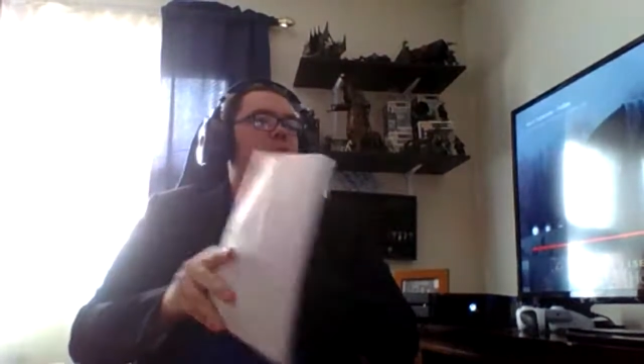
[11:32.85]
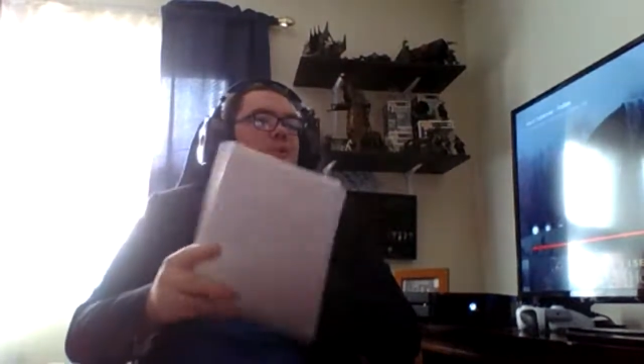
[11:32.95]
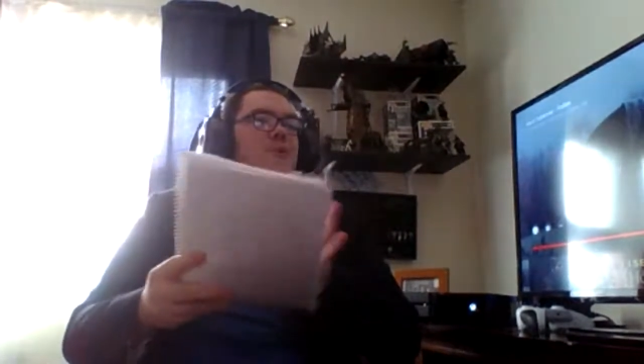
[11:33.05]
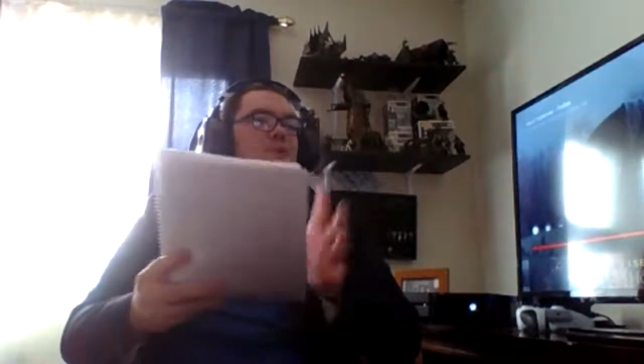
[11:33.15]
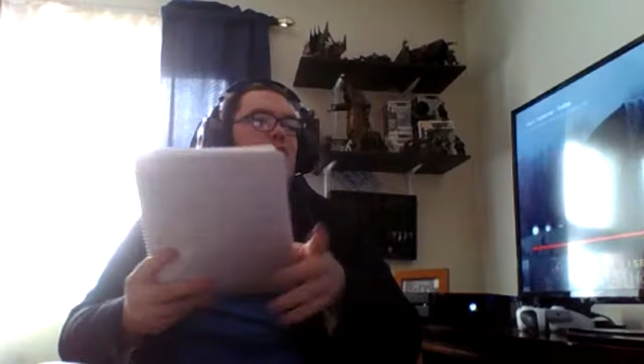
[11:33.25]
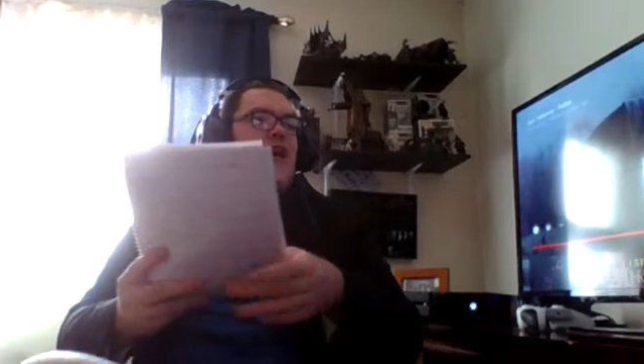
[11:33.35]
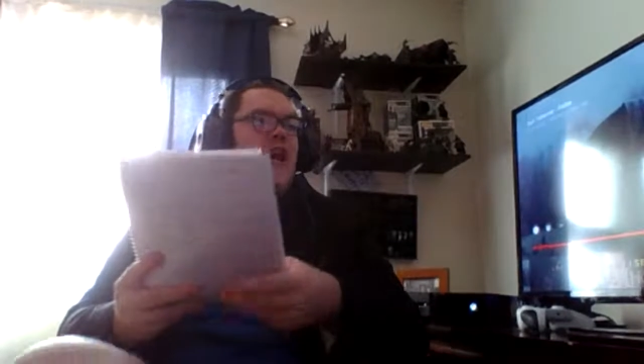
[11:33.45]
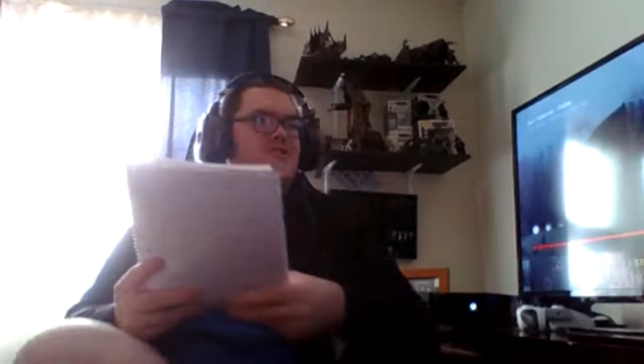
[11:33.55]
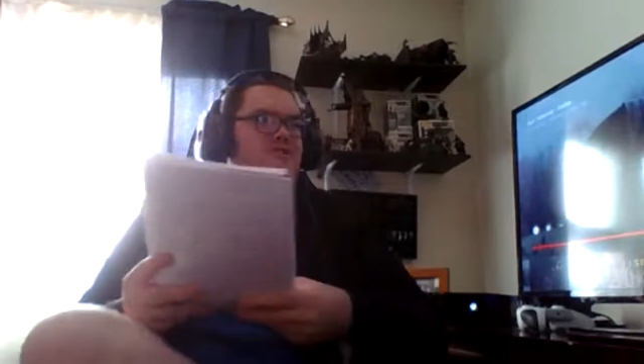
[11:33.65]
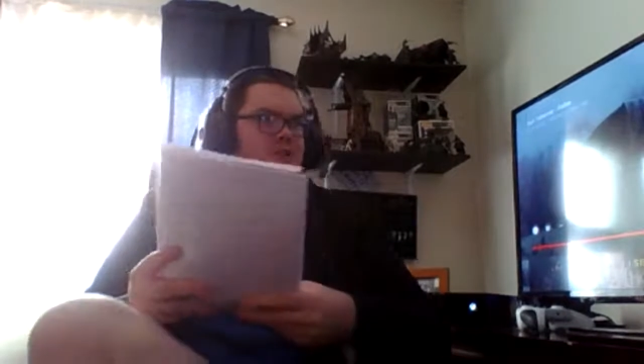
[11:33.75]

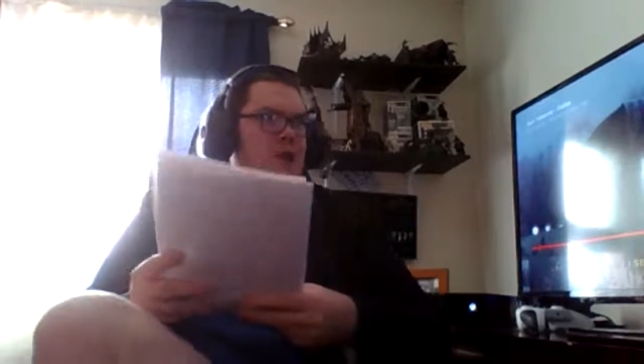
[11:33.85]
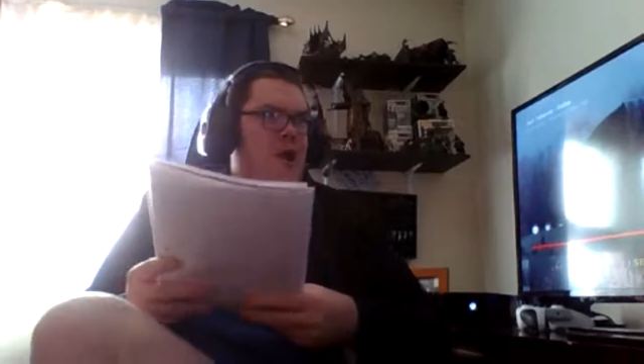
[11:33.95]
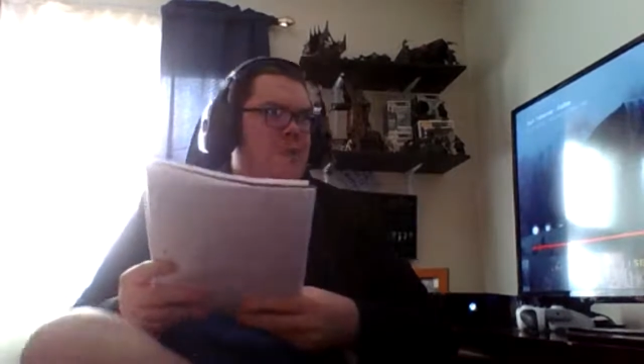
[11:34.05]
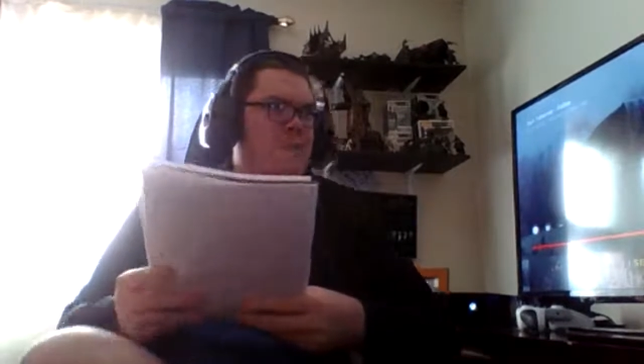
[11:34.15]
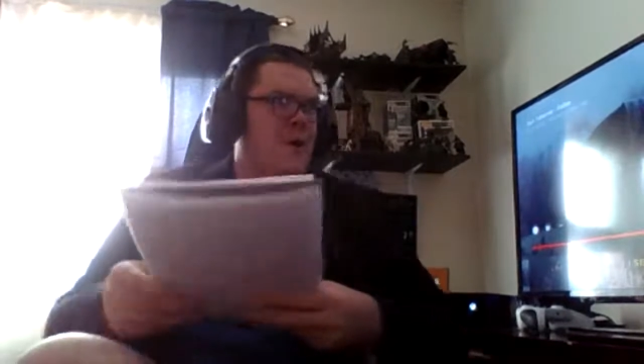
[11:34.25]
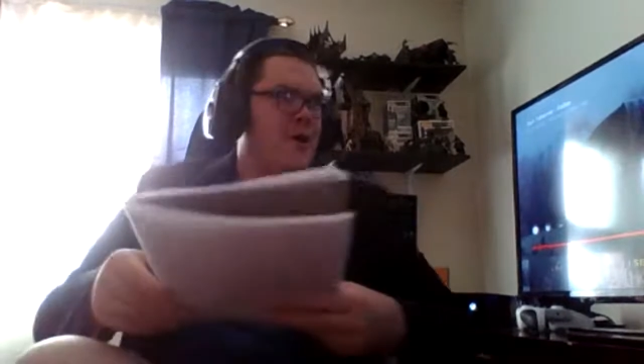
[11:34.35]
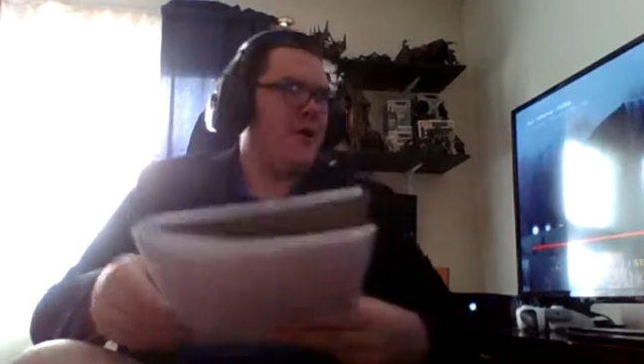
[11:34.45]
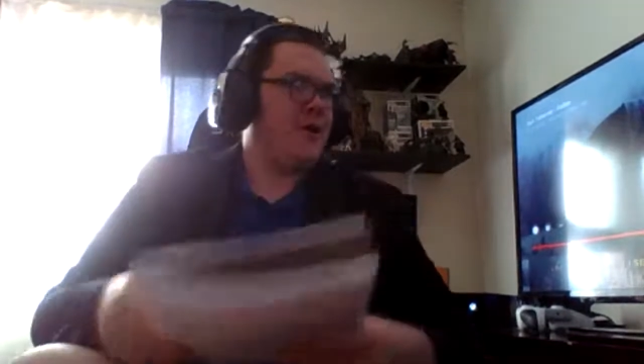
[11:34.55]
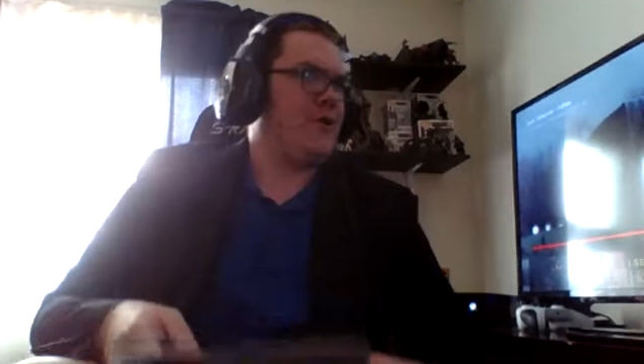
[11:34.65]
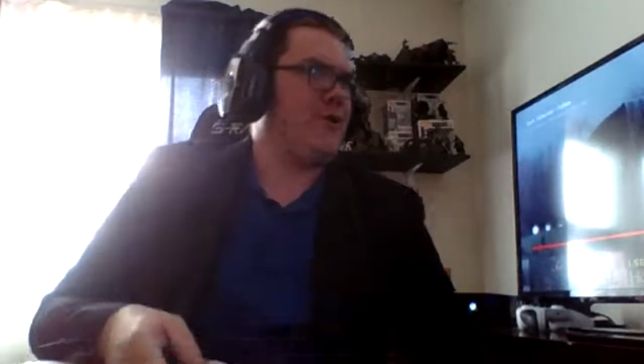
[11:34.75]
wrecked them.
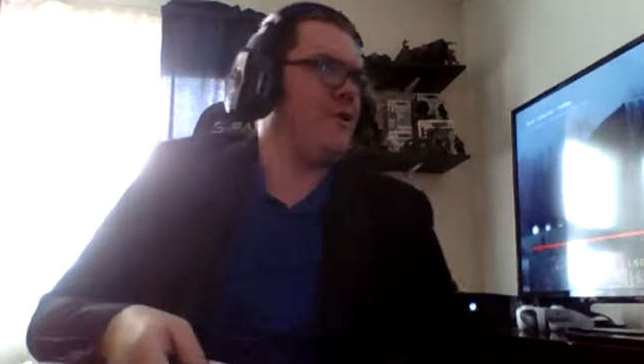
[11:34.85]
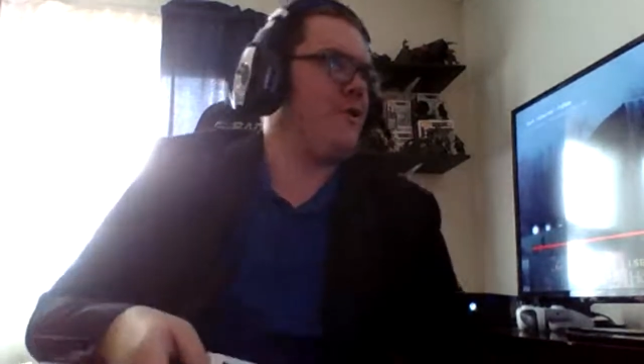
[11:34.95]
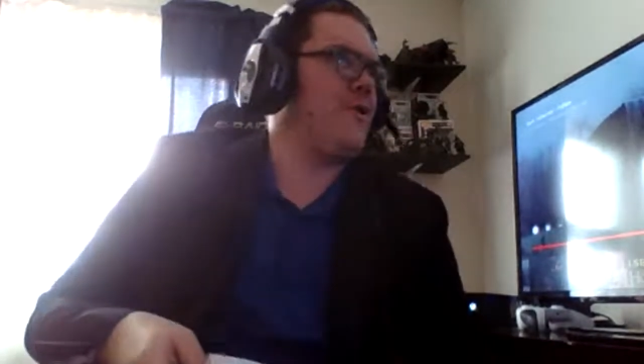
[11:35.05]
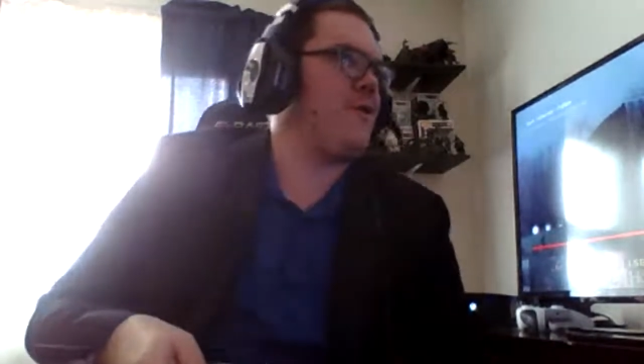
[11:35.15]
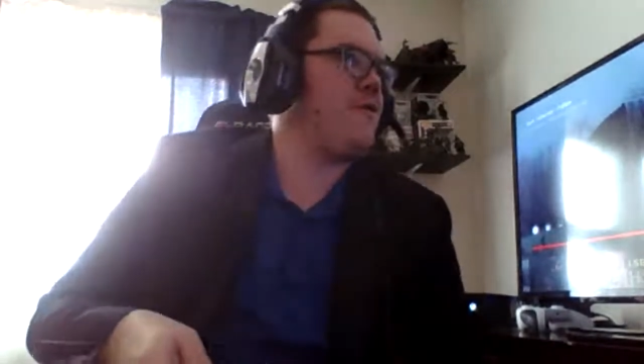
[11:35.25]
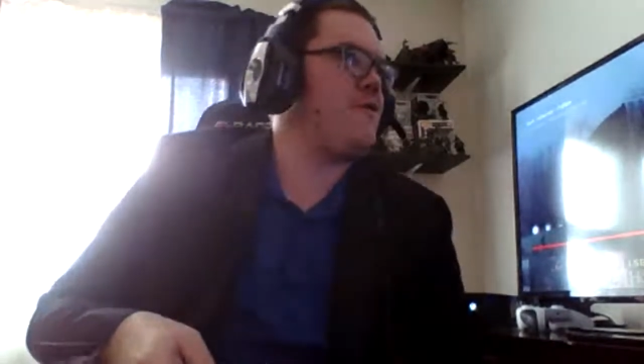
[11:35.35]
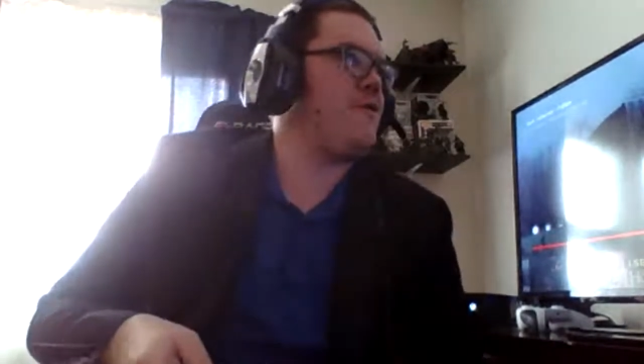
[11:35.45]
Sorry,